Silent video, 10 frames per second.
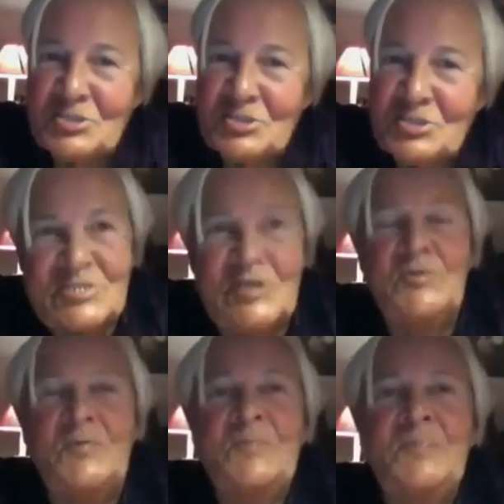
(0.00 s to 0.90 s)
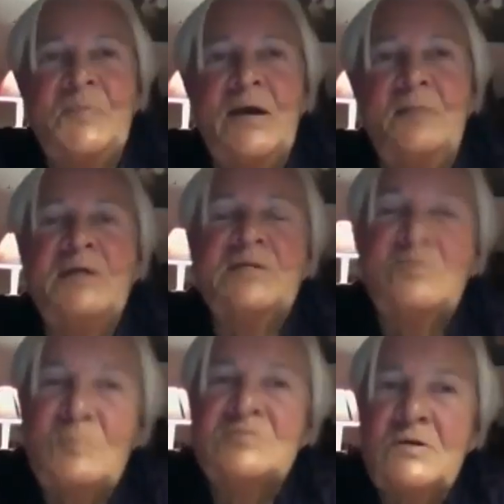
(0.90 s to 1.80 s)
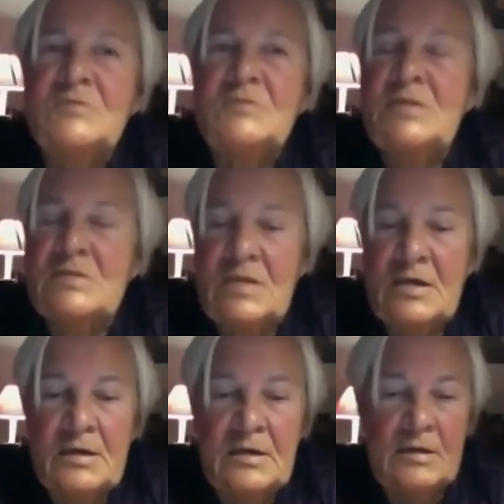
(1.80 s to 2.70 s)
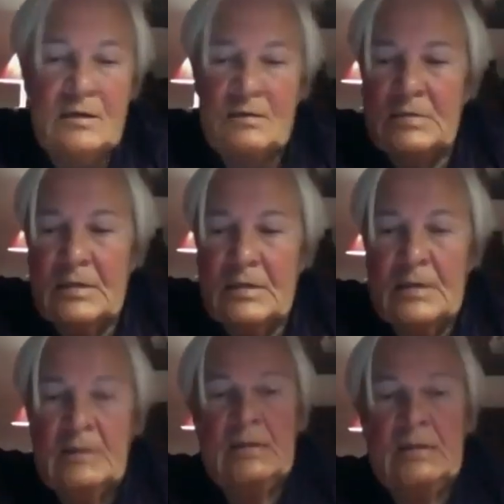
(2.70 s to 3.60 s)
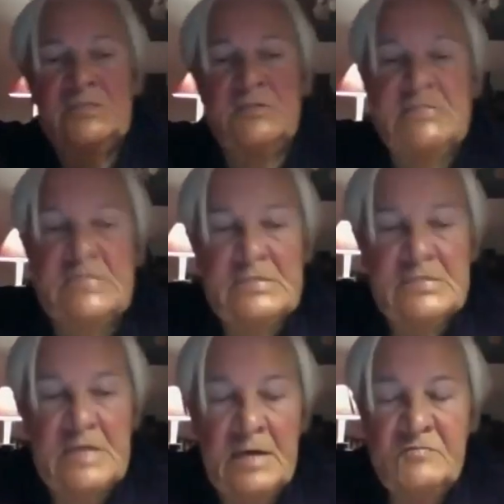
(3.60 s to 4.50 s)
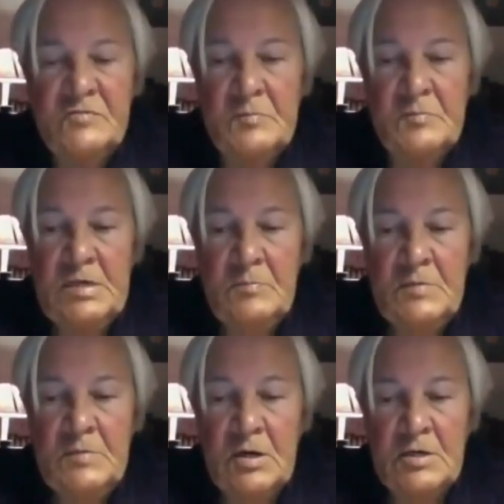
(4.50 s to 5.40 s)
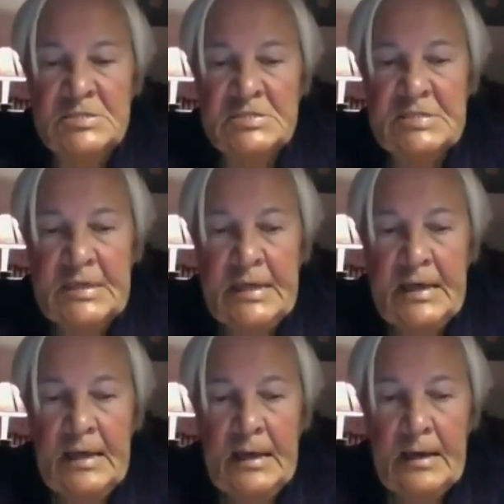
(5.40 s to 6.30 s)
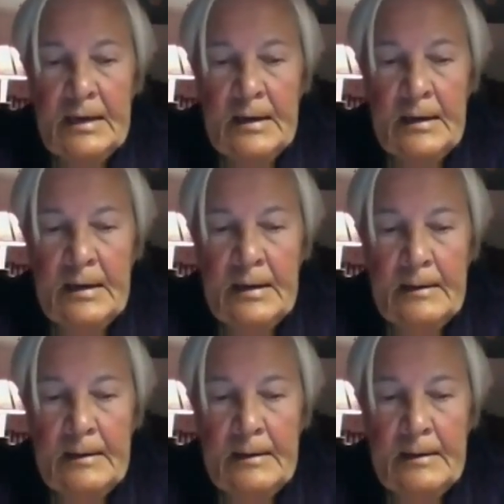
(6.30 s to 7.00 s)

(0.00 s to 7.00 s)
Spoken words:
So, but it was a very interesting time for me, because the